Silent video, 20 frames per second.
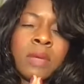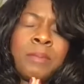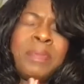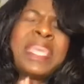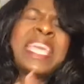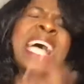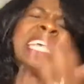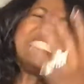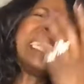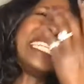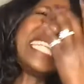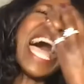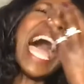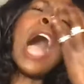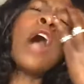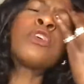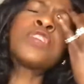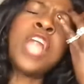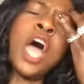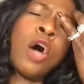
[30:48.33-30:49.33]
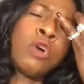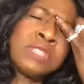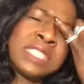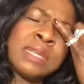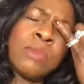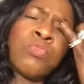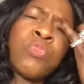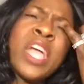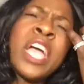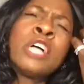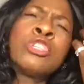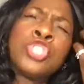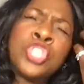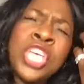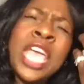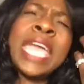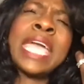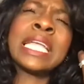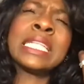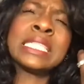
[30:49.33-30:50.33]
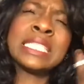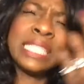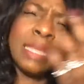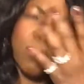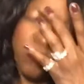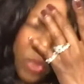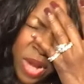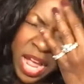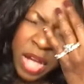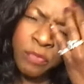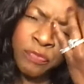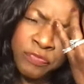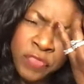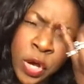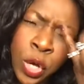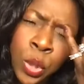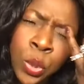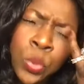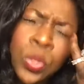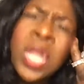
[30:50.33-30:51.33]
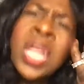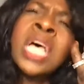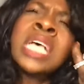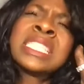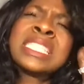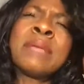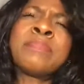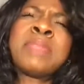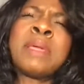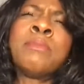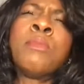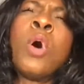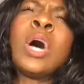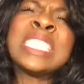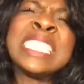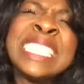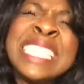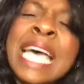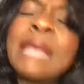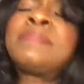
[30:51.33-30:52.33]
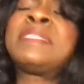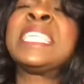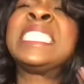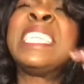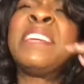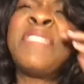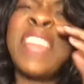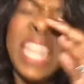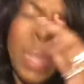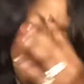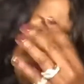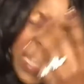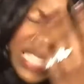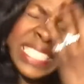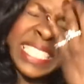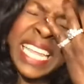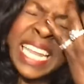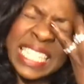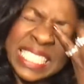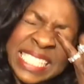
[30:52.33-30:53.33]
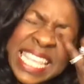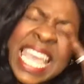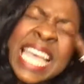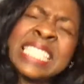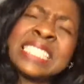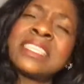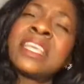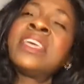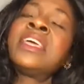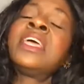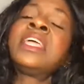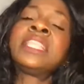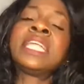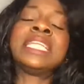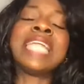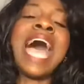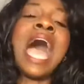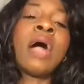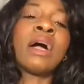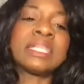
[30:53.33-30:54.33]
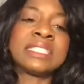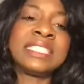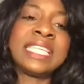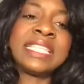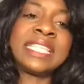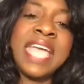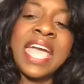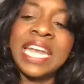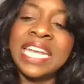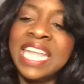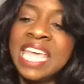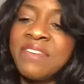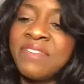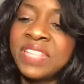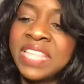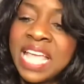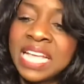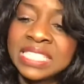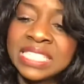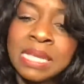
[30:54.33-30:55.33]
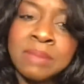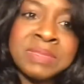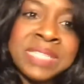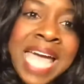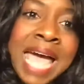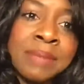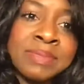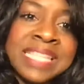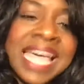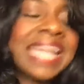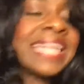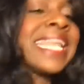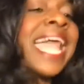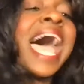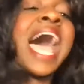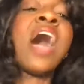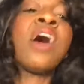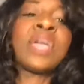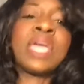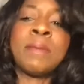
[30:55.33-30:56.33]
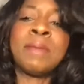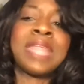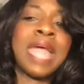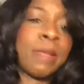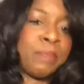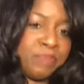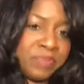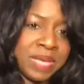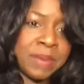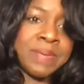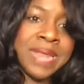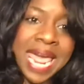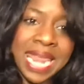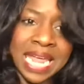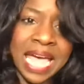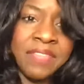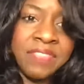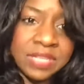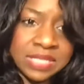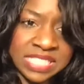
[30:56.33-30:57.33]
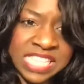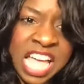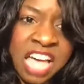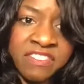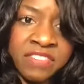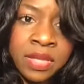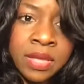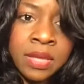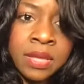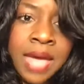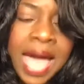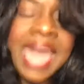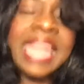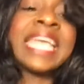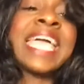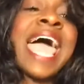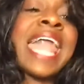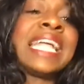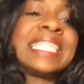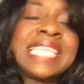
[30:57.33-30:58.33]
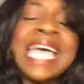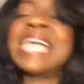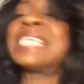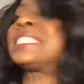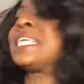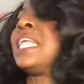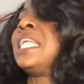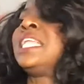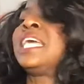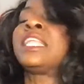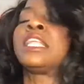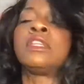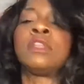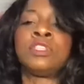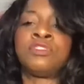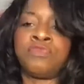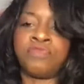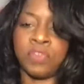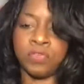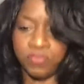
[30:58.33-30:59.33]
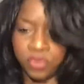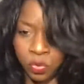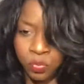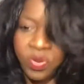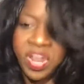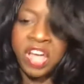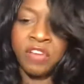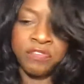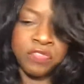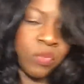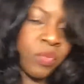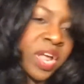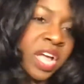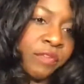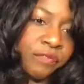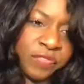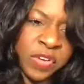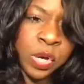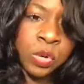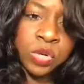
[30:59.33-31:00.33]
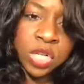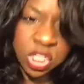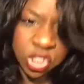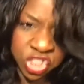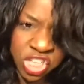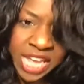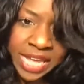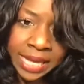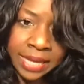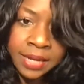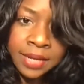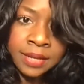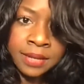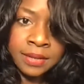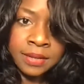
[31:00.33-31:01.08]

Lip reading: Because the dog knows some real chicken, some real food, something more substantive than a biscuit exists, the dog will sit there and leave it there sometimes like, no, give me that other stuff. I done got a taste of a little of the for real food and chicken.